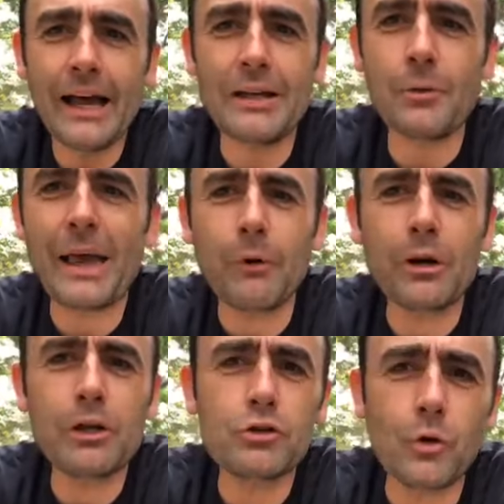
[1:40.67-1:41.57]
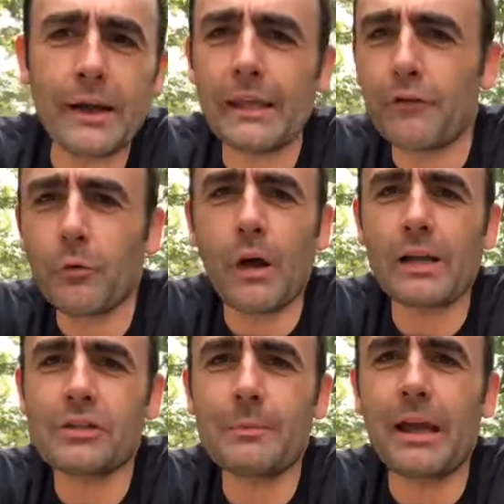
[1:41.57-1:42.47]
Uh, no matter where you're joining, if you're
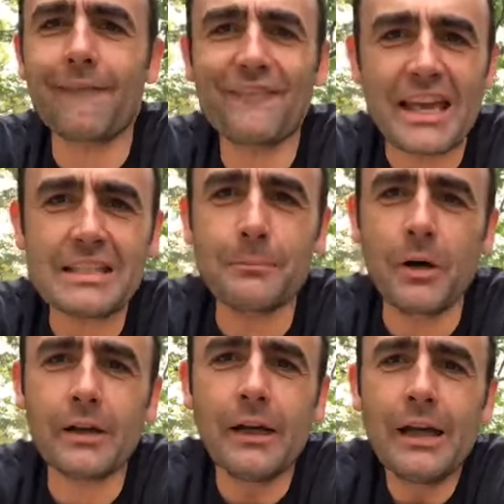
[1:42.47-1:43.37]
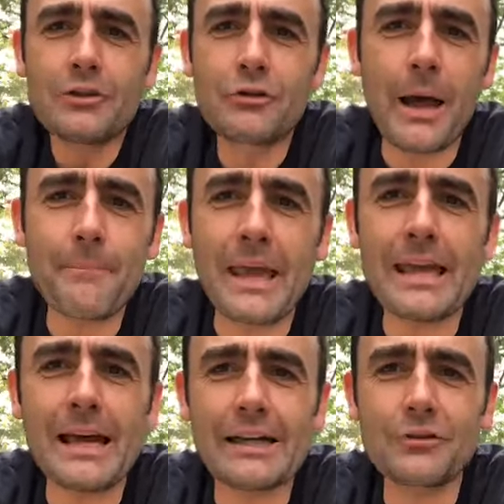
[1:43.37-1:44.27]
watching me on Facebook, drop
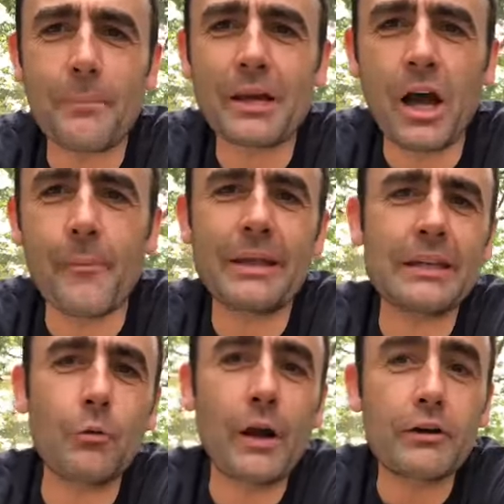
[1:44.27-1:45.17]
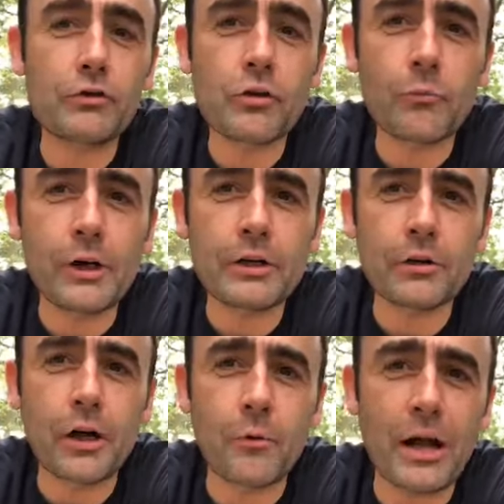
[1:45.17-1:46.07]
a uh, drop a comment in where you're where
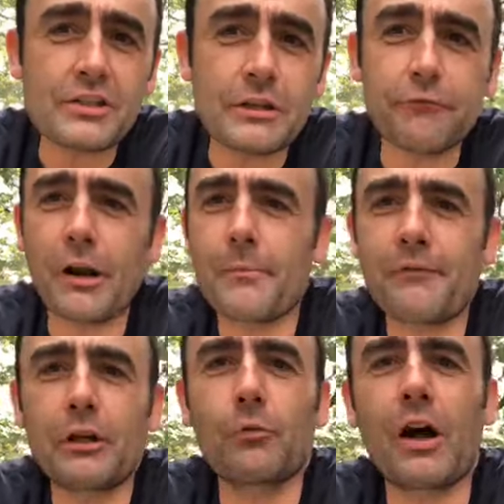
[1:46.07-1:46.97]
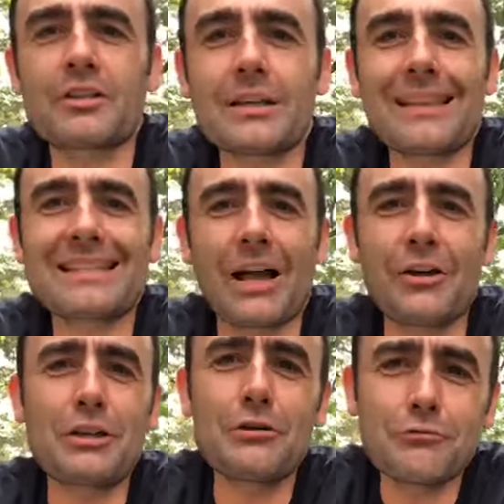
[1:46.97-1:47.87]
you're uh, watching from. If you're watching this
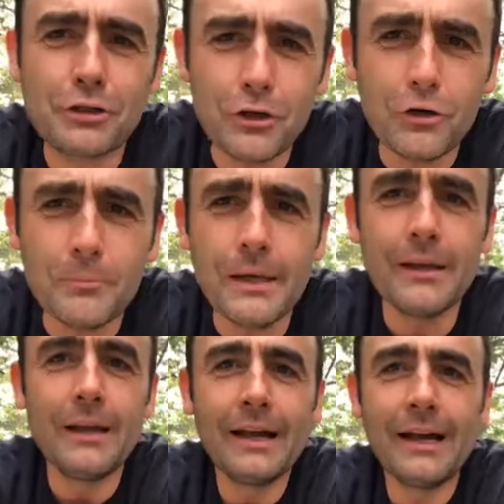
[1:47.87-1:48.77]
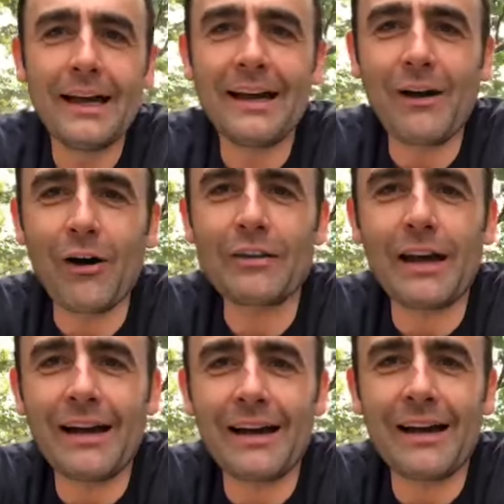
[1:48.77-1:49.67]
on YouTube, uh, on
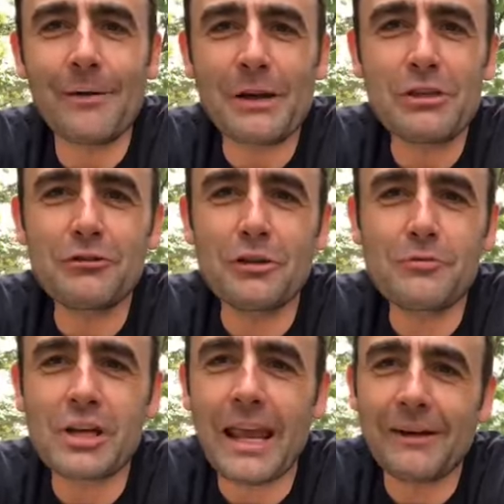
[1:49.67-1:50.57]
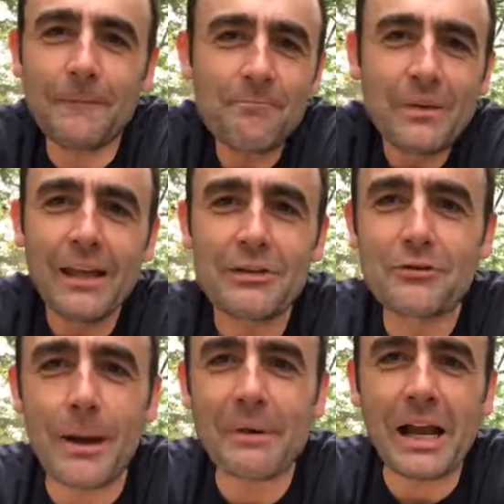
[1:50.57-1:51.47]
uh, my YouTube channel,
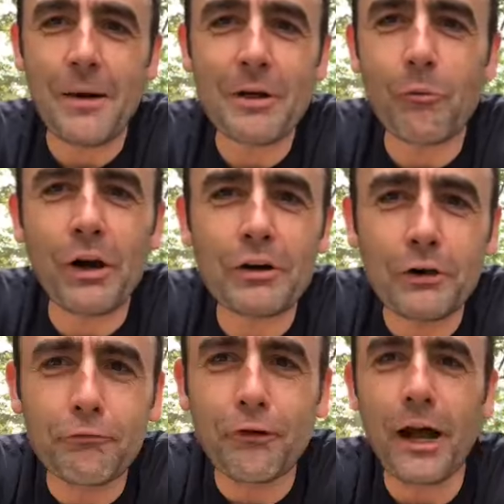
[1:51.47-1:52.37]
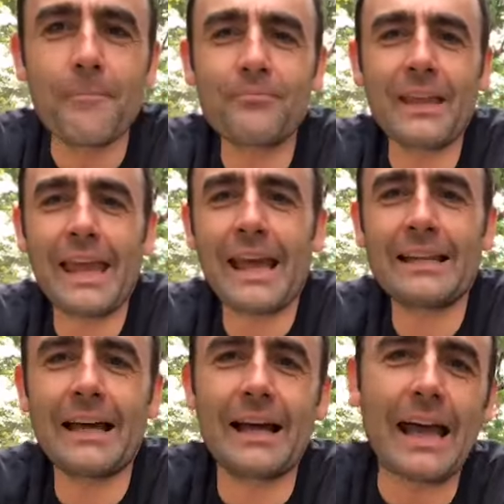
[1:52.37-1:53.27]
drop a comment where you're from.
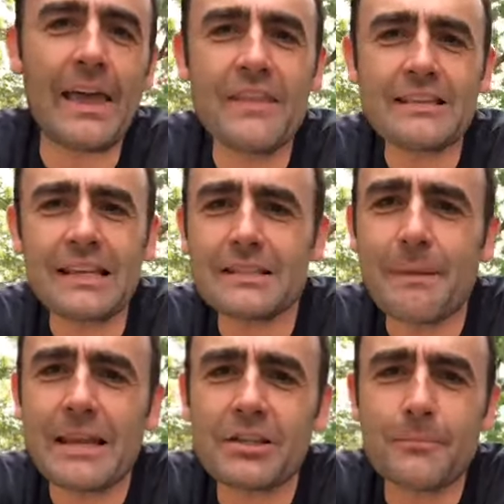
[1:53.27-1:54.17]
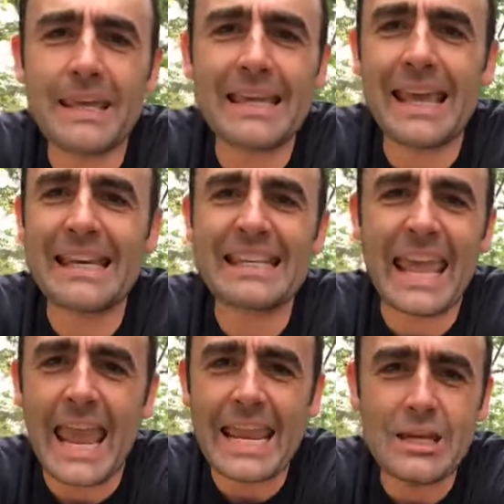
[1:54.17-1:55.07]
And uh, and this is meant to be
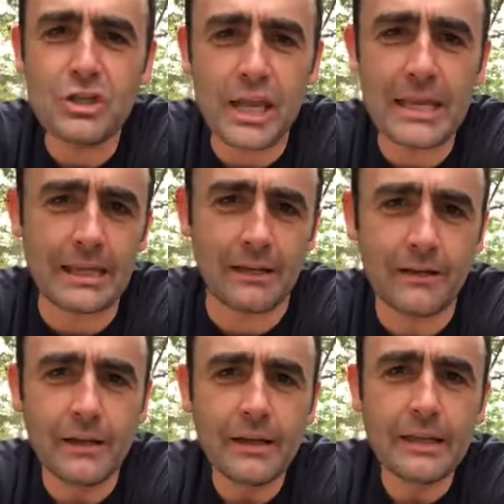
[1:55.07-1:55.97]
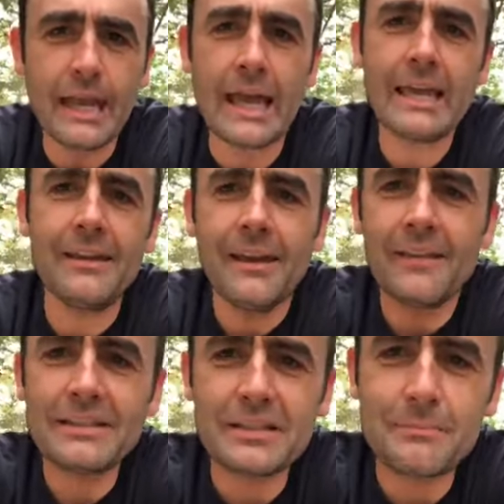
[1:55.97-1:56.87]
engaging okay?
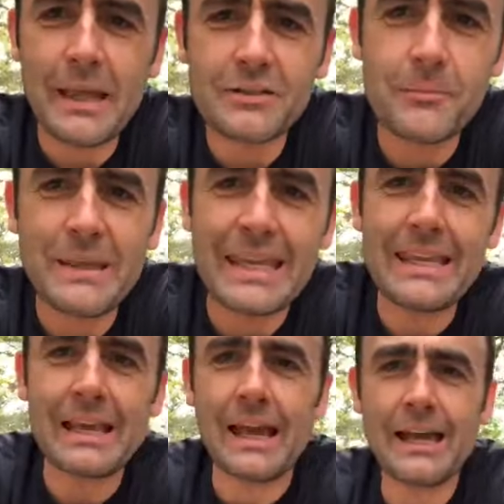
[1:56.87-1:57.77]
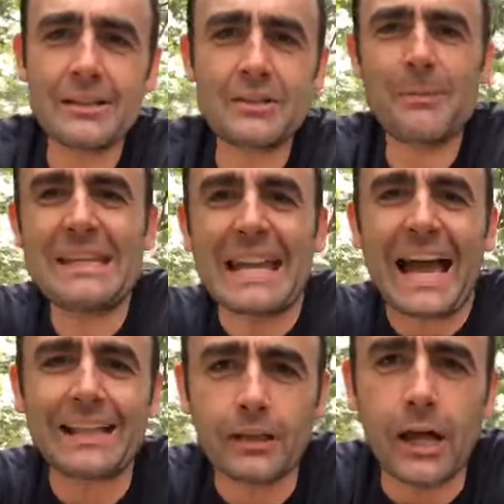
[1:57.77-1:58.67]
This is meant to be, uh, to be
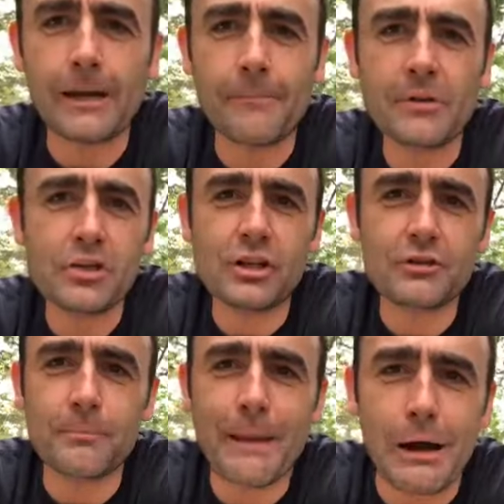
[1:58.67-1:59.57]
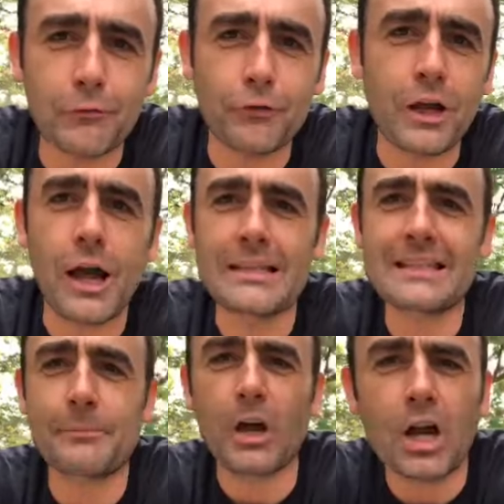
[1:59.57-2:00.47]
dialogue. I'm gonna share some powerful concepts.